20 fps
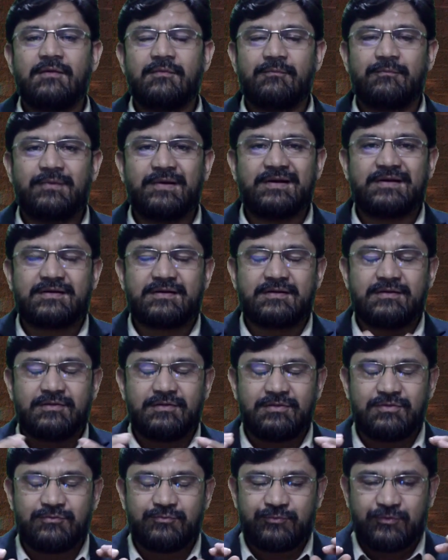But
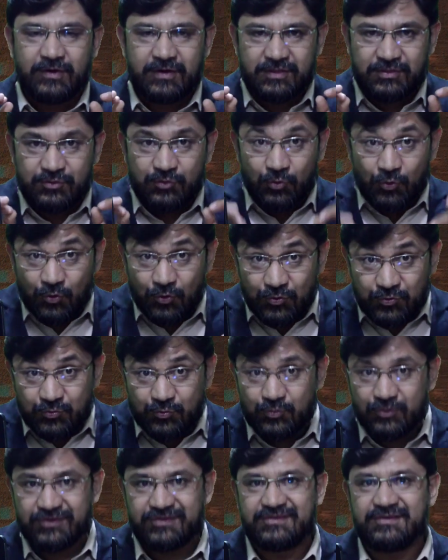for those
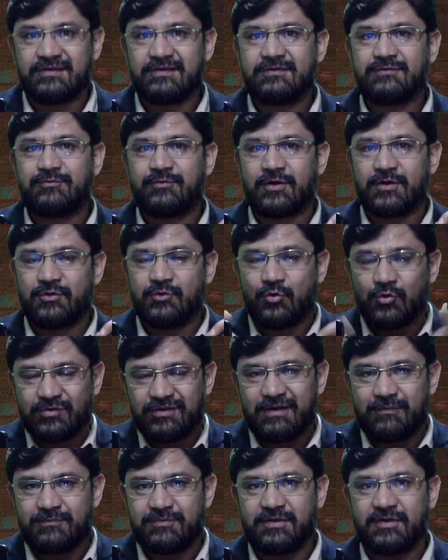questions, for those
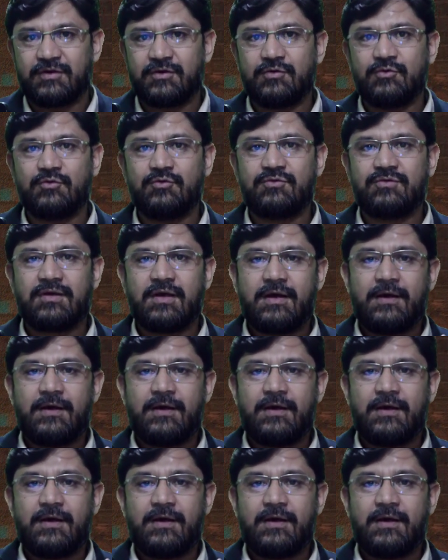MCQs,